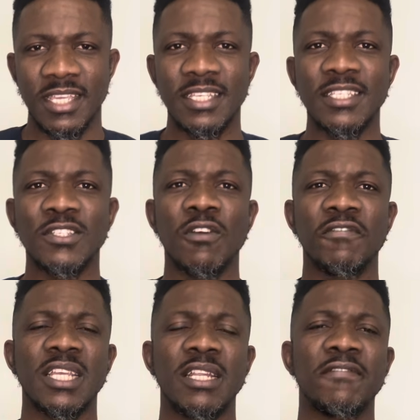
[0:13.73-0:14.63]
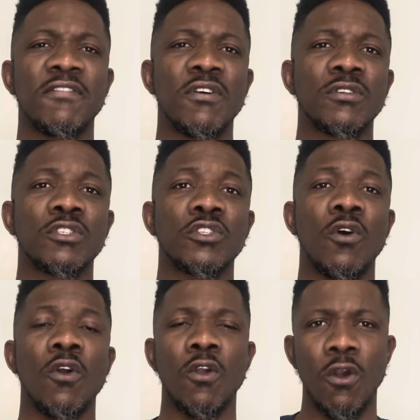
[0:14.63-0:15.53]
Insufficient funds
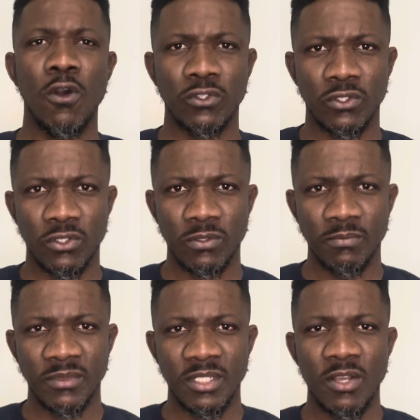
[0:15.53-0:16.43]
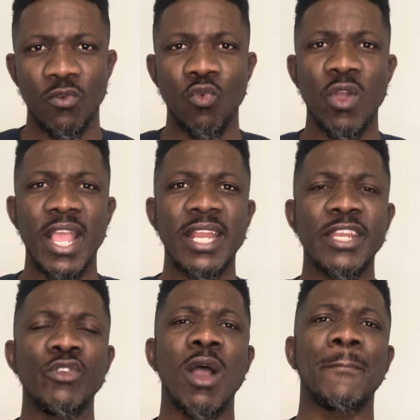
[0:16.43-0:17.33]
occurs when
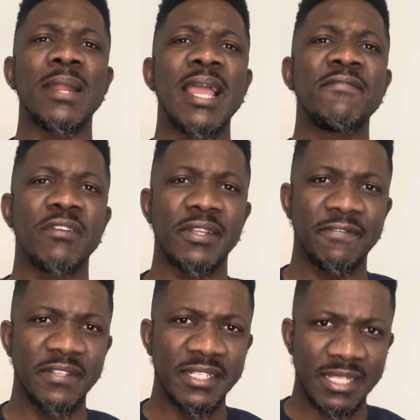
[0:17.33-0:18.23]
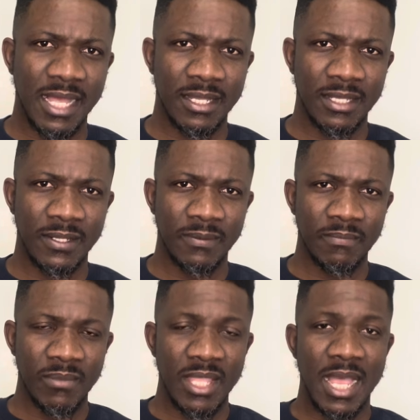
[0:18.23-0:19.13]
you apply for a visa
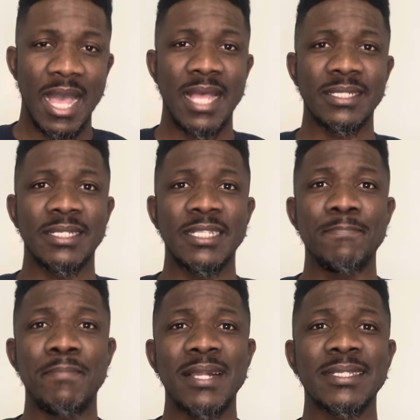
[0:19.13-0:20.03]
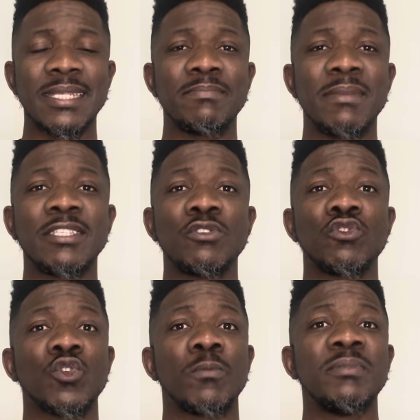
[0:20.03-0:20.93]
and the bank statement you
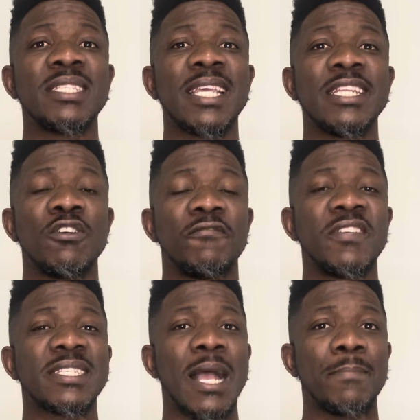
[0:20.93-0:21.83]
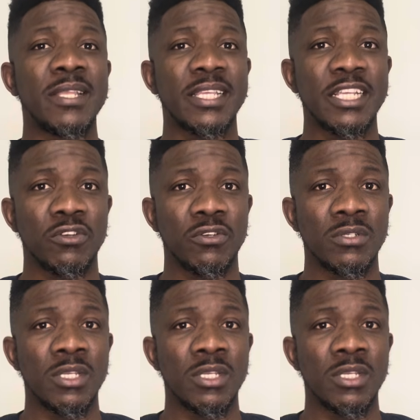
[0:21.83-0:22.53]
submitted in your visa application